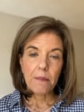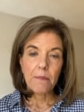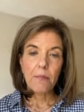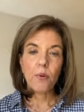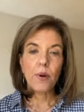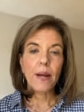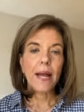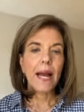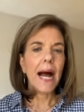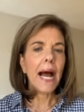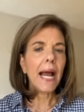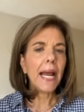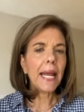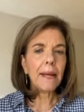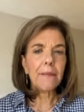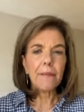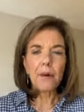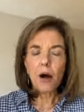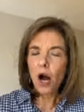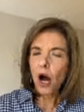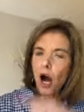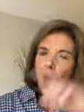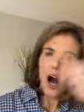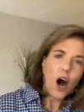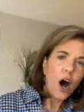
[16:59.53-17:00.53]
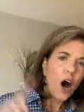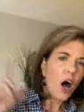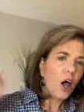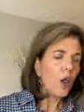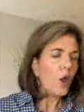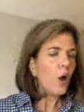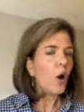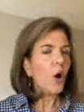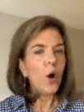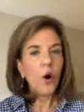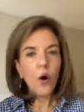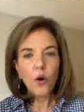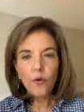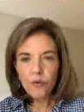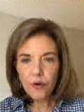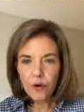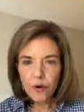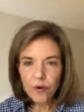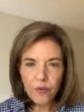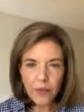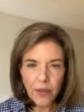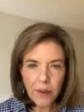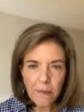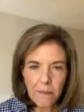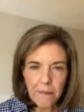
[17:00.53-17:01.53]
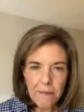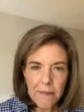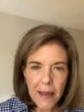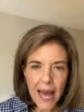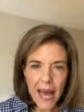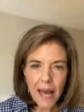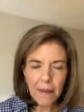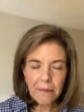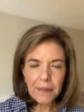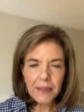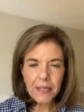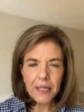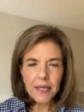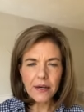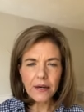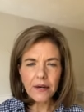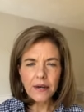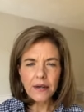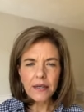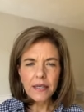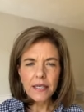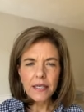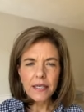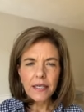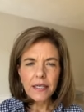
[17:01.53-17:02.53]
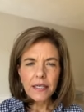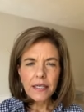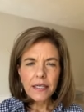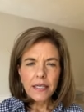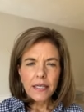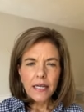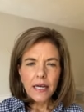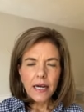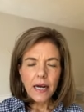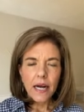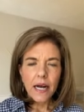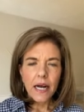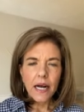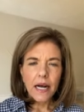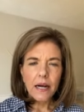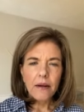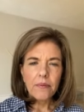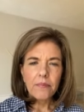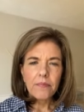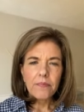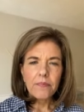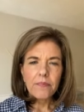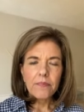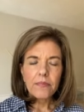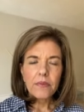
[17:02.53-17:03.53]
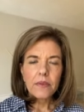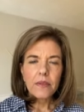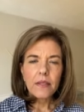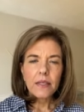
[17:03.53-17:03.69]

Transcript: boy, I am all over the map here. Um,